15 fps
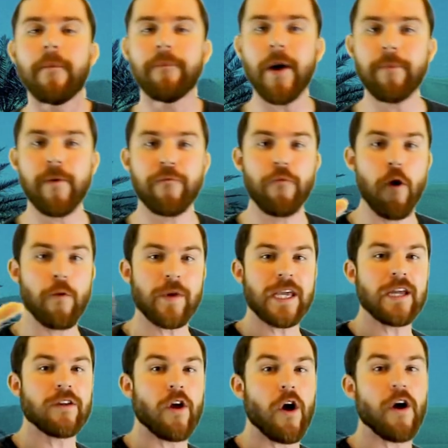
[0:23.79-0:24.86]
But before we
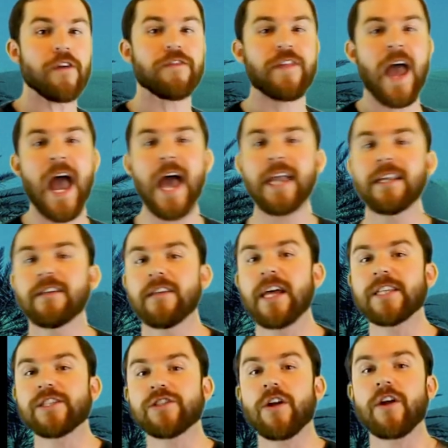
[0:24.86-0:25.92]
get into all that,
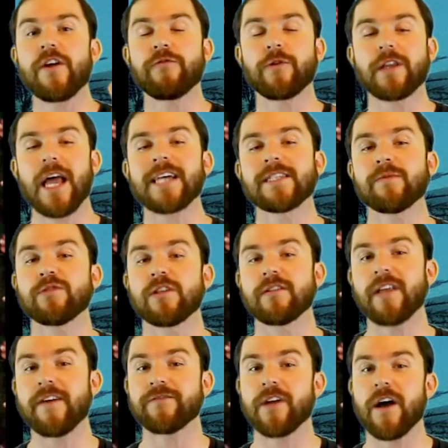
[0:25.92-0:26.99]
let's start off where last episode
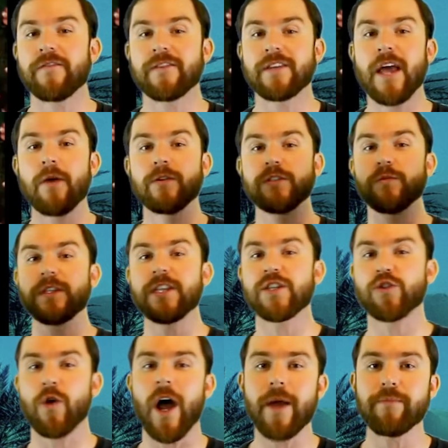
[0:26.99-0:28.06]
left off, and that was with the
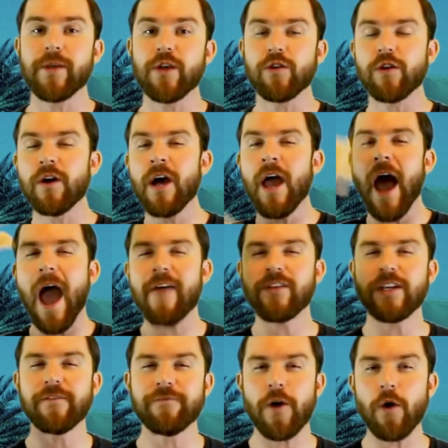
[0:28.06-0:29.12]
tribunal having
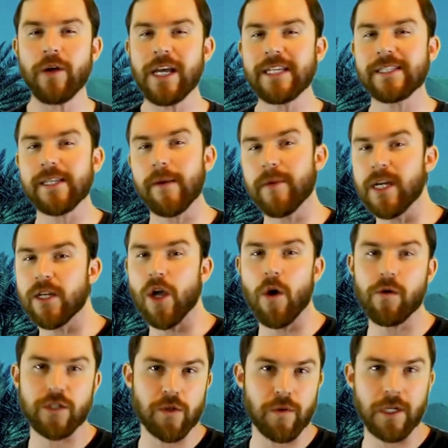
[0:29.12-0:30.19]
to vote in somebody to go
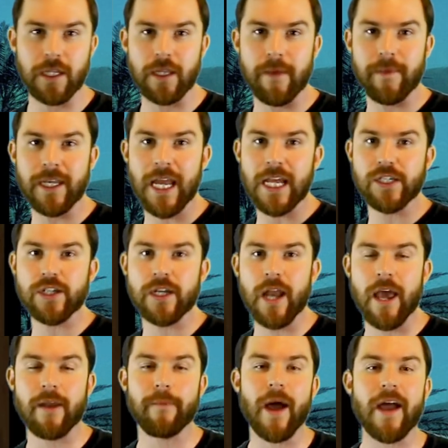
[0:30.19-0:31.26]
into an elimination,
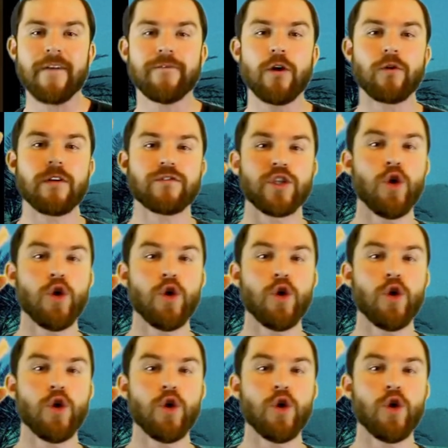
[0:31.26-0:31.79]
and by a vote of